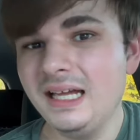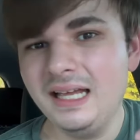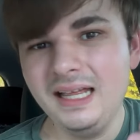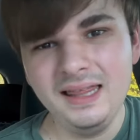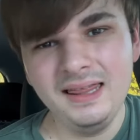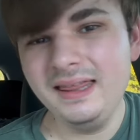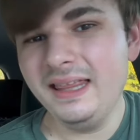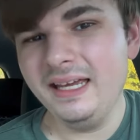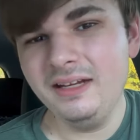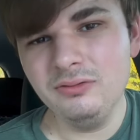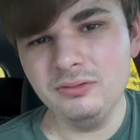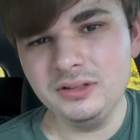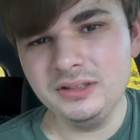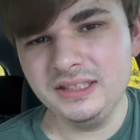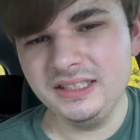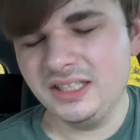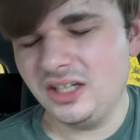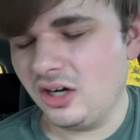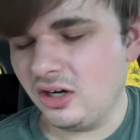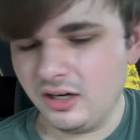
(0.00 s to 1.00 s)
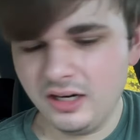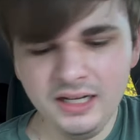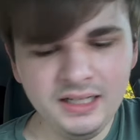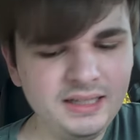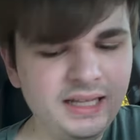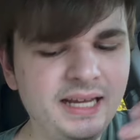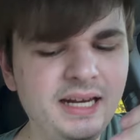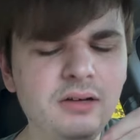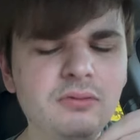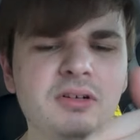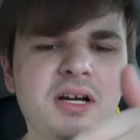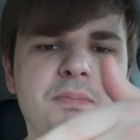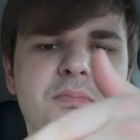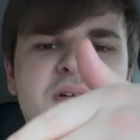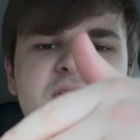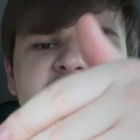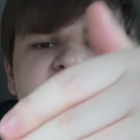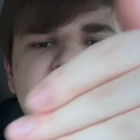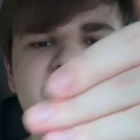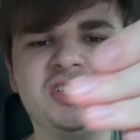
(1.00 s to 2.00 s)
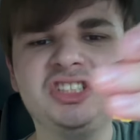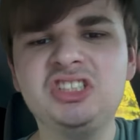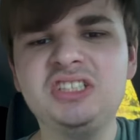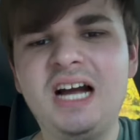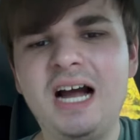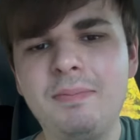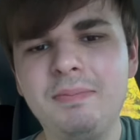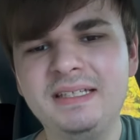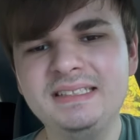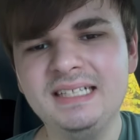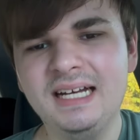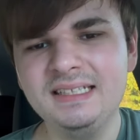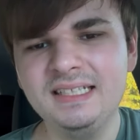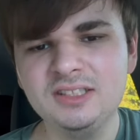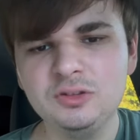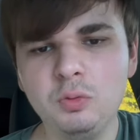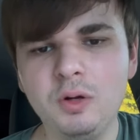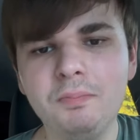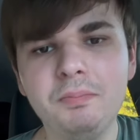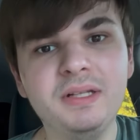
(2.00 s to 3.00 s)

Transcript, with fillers: They really are. They didn't really put too much toppings on this one,